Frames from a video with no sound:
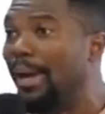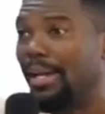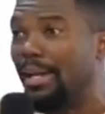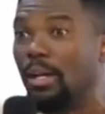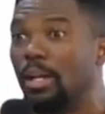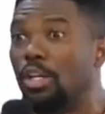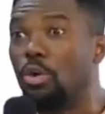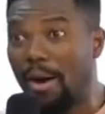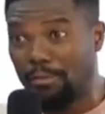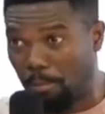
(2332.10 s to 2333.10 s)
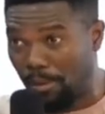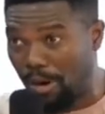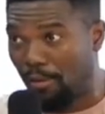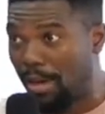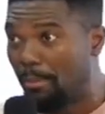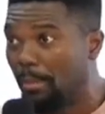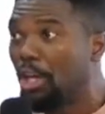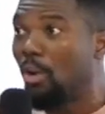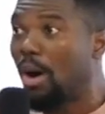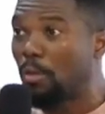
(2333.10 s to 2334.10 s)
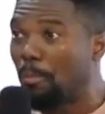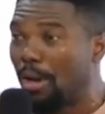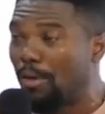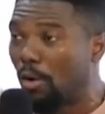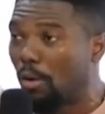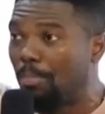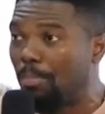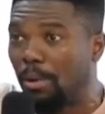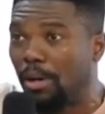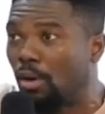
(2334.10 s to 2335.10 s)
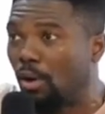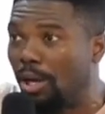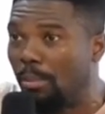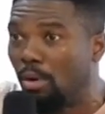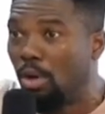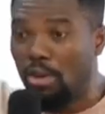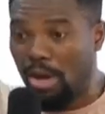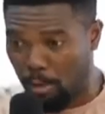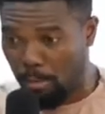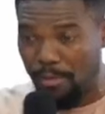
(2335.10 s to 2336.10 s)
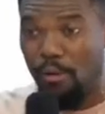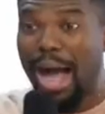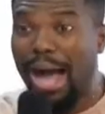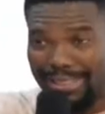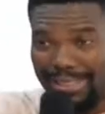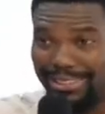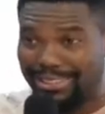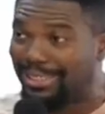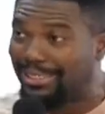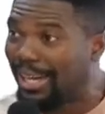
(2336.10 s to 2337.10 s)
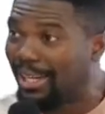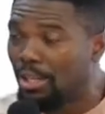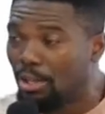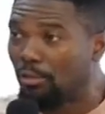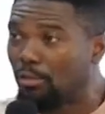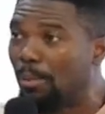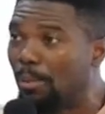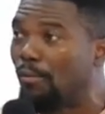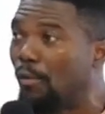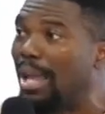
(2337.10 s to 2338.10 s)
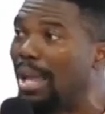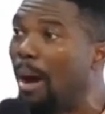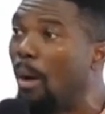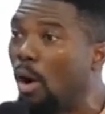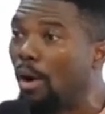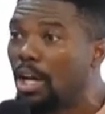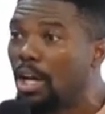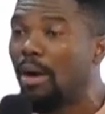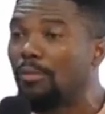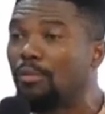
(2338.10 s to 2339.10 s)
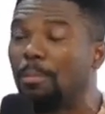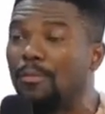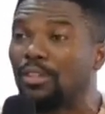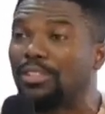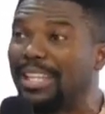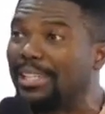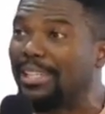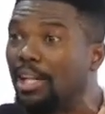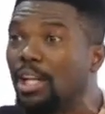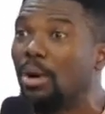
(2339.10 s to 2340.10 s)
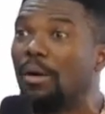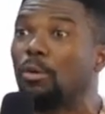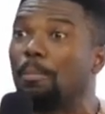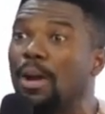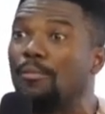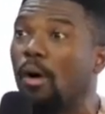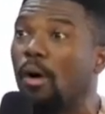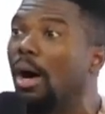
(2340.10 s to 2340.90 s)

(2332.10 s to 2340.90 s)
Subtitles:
There are children in pain. You have to pray for them. You have to pray for people in Kolebu. You have to pray for accident center. You have to pray for labor ward. You have to pray for